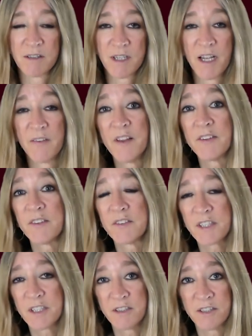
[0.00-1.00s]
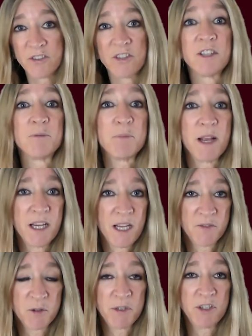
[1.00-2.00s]
And this is a condition that may
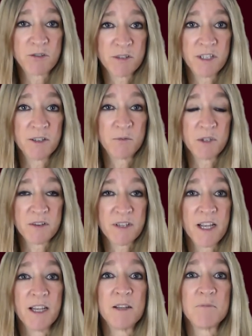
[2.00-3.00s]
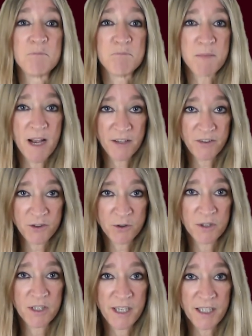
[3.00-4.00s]
have to be treated with a
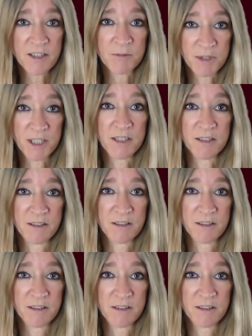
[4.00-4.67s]
mastoidectomy.